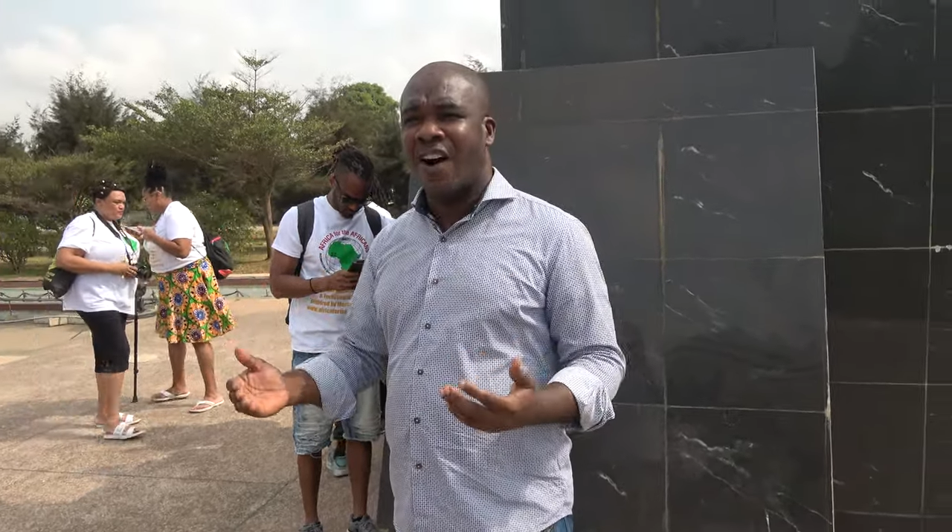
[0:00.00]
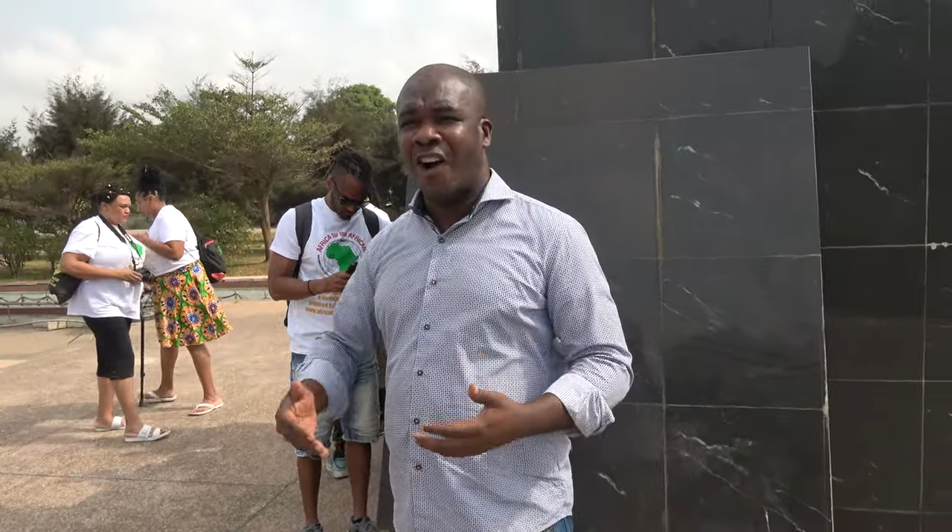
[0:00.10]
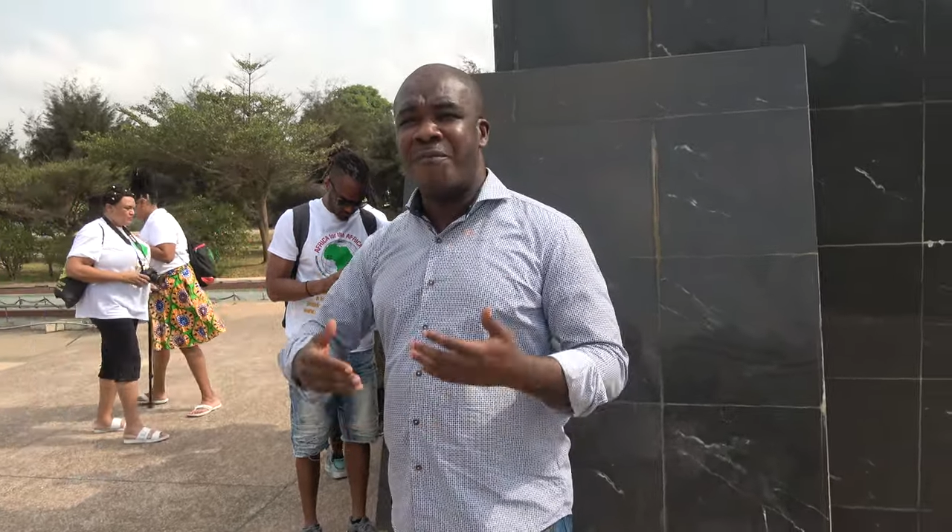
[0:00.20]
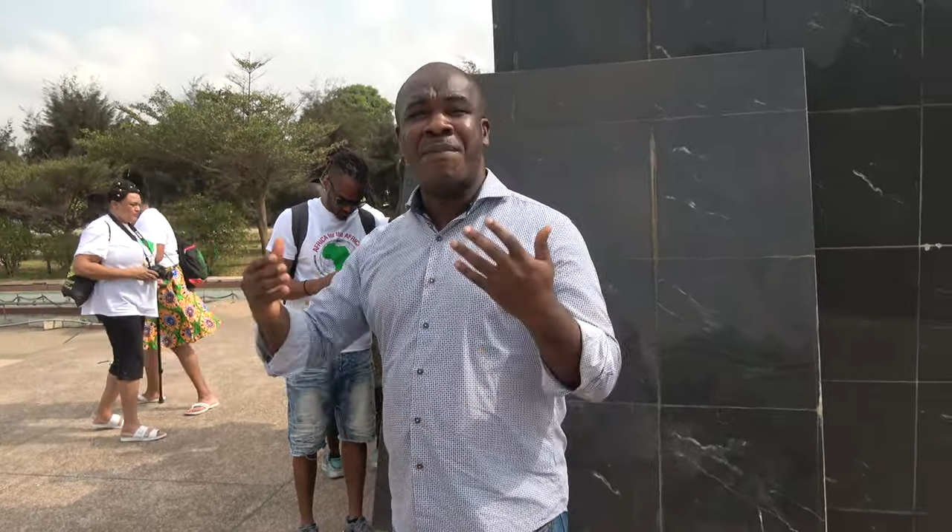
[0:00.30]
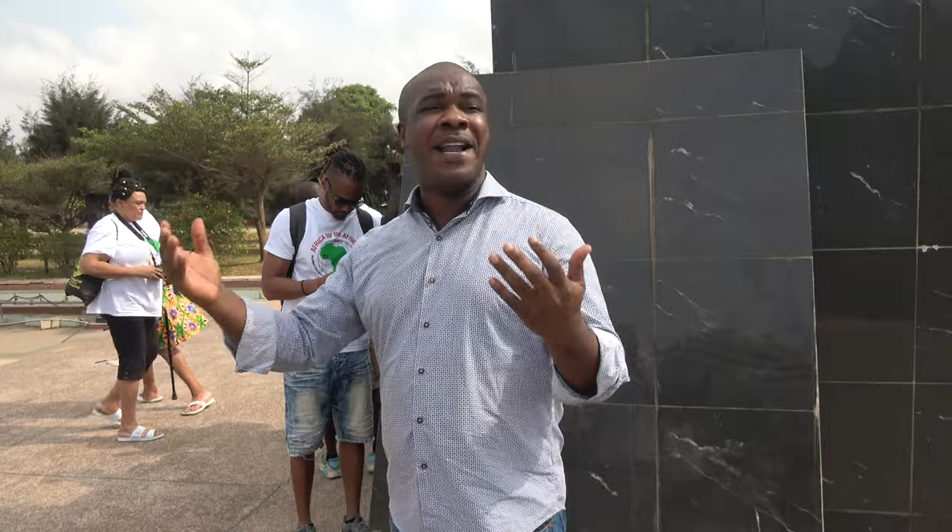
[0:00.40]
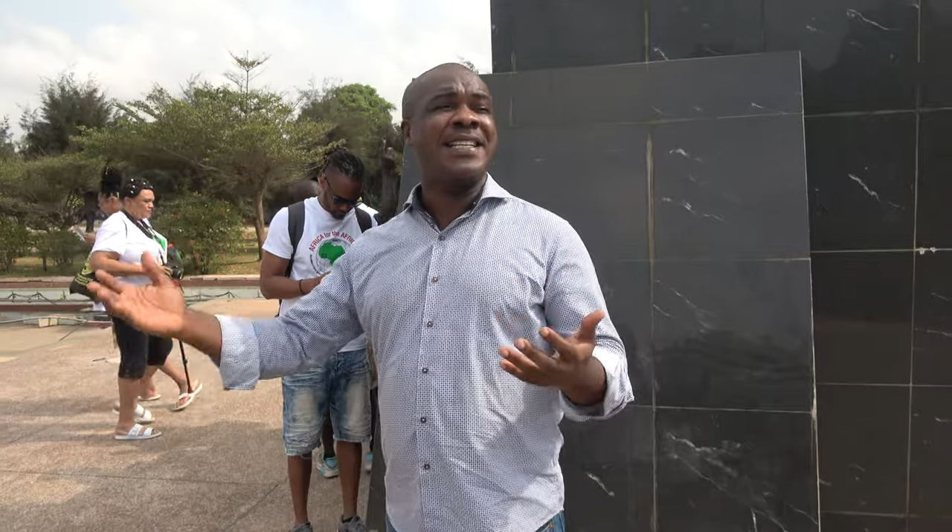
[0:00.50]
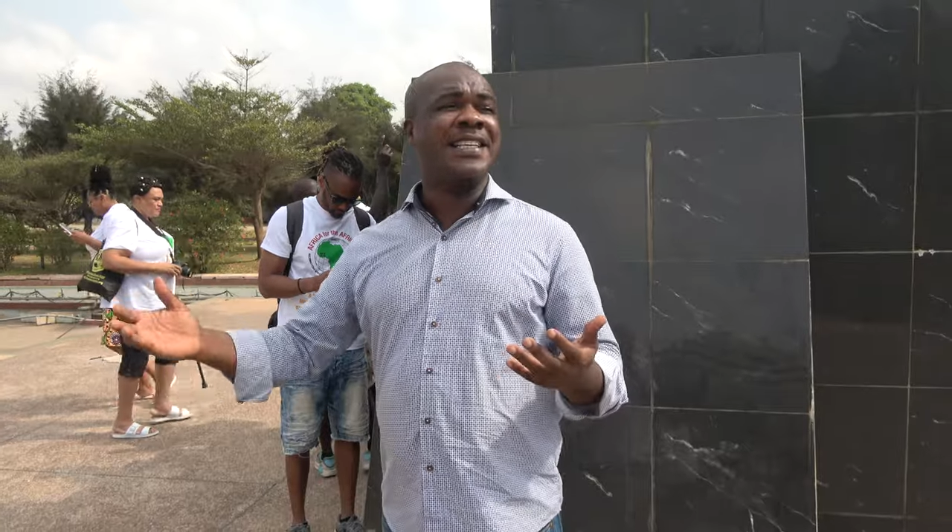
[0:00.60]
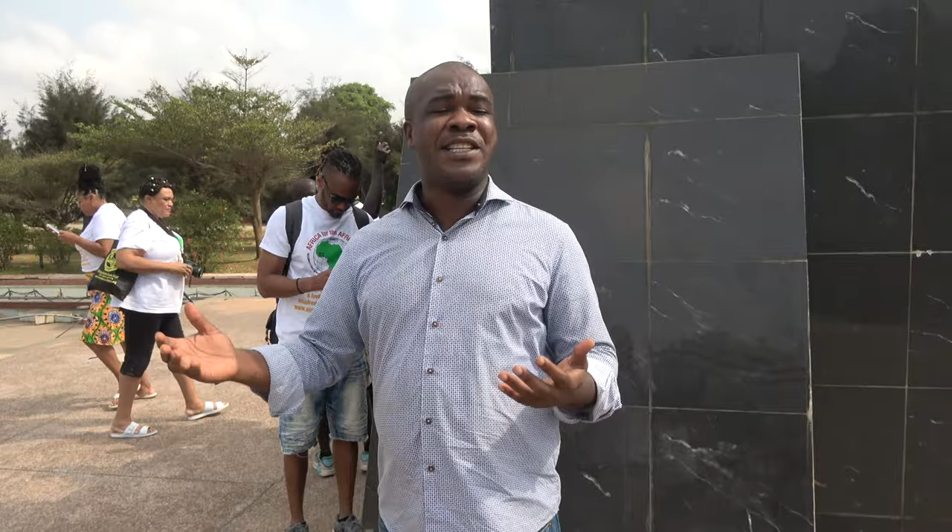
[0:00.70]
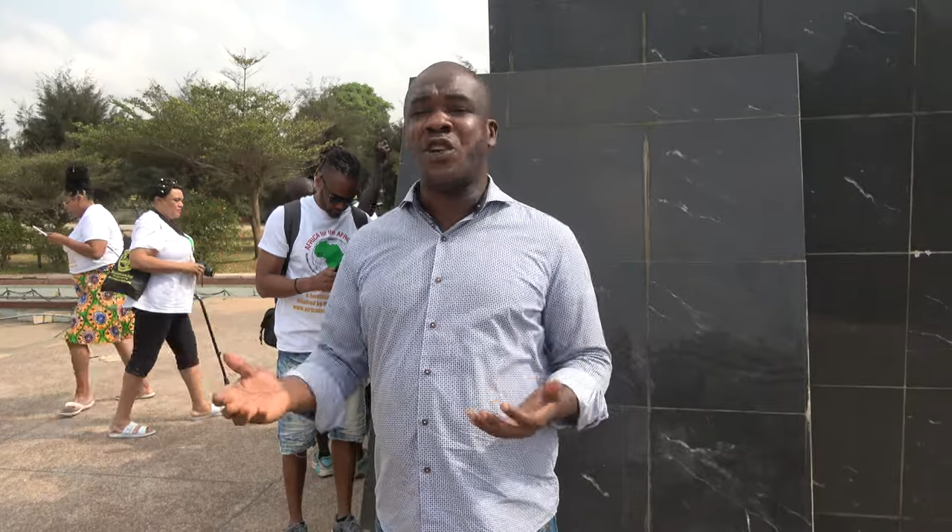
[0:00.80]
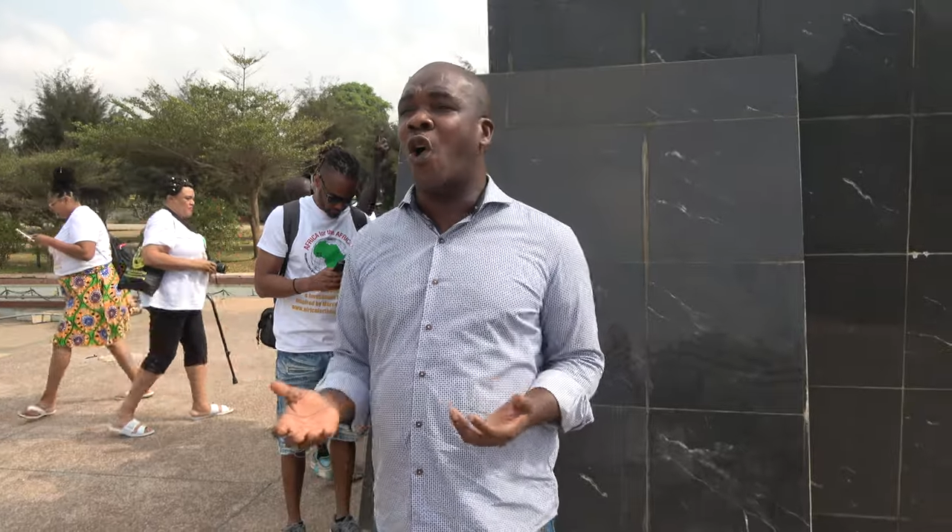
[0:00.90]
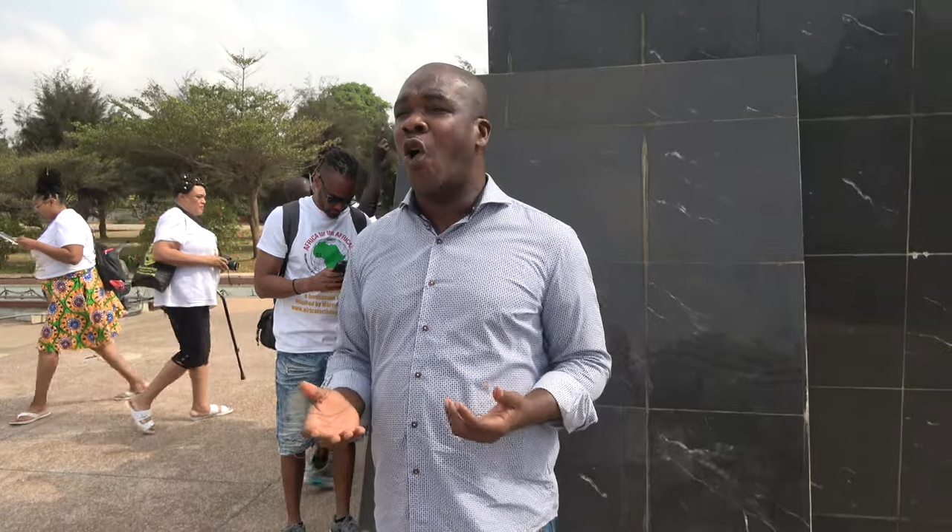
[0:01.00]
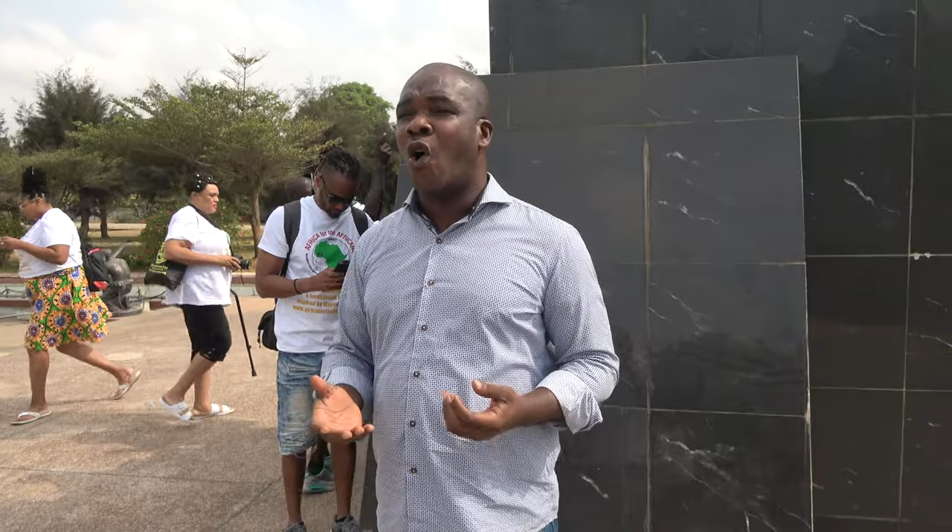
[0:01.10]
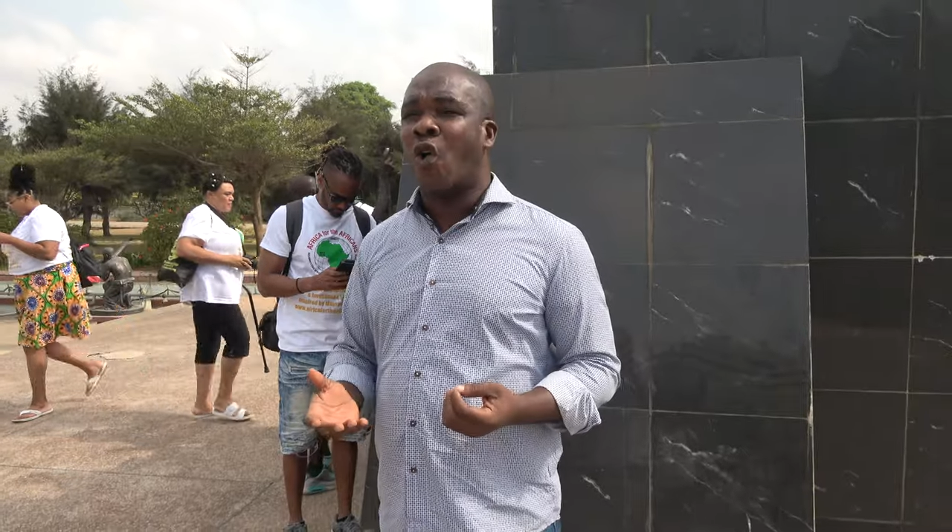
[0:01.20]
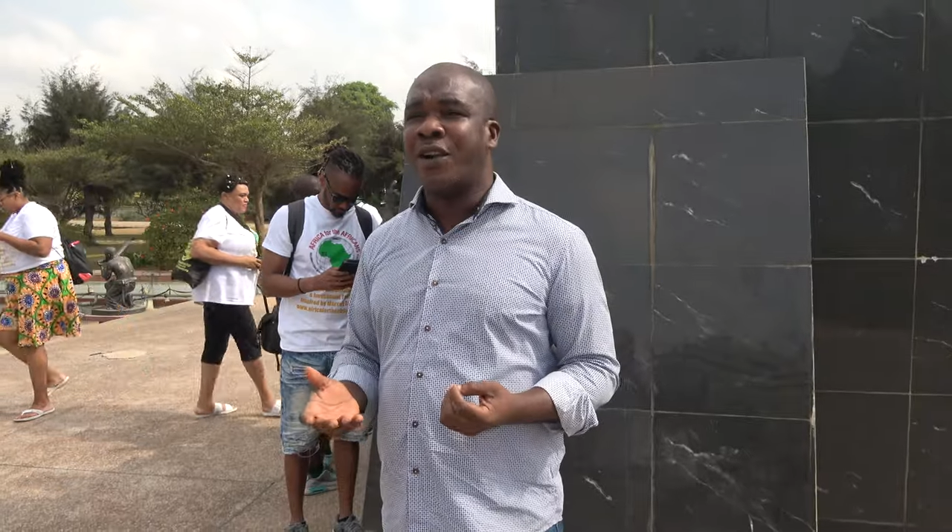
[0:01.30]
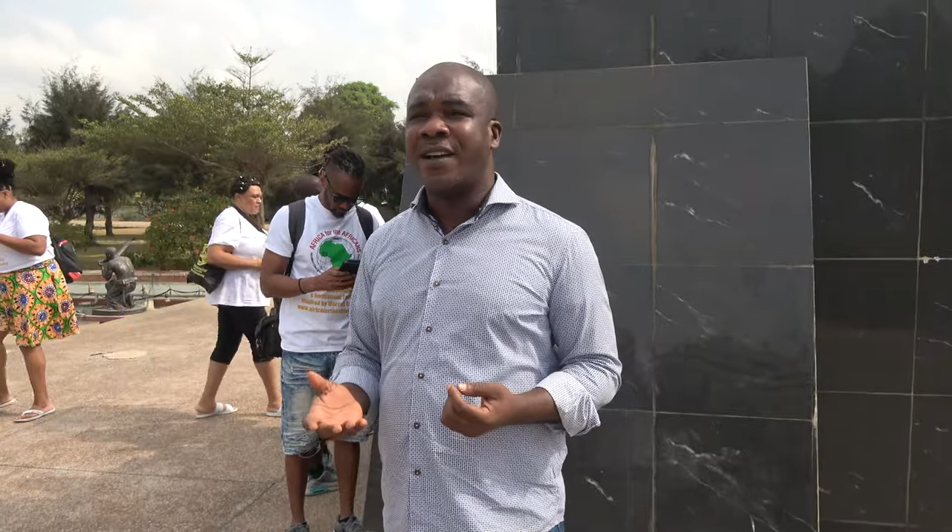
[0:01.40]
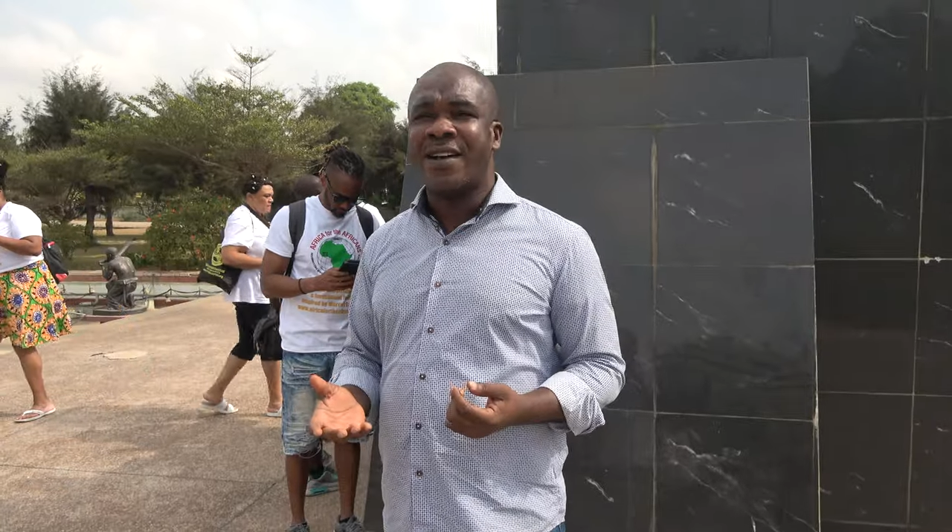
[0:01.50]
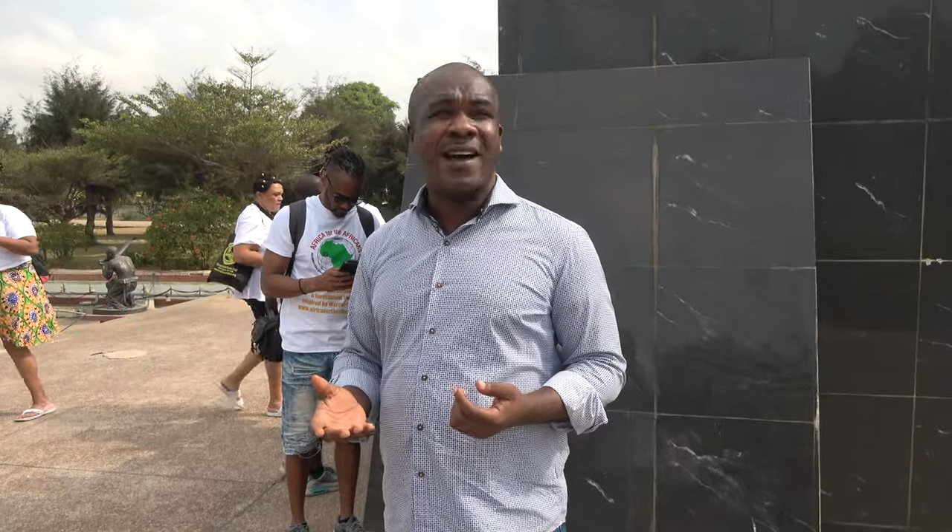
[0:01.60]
of managing his own